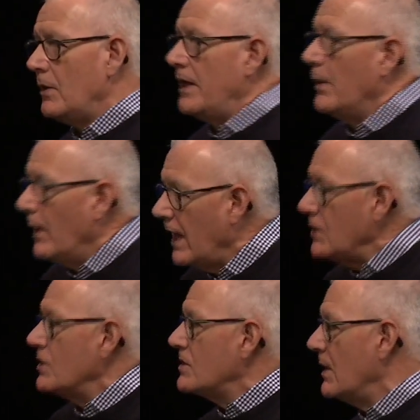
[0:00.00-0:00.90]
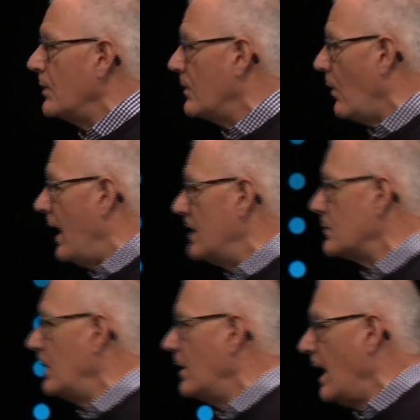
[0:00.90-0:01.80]
You need a relationship with
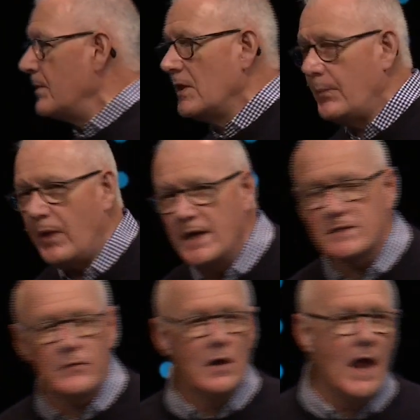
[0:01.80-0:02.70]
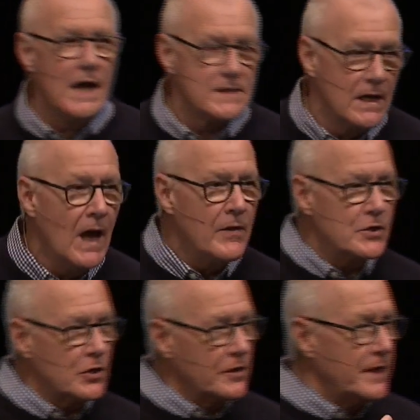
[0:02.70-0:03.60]
Christ where you come to the place of realizing
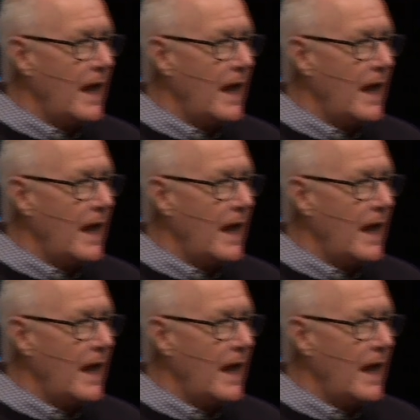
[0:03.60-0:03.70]
that you're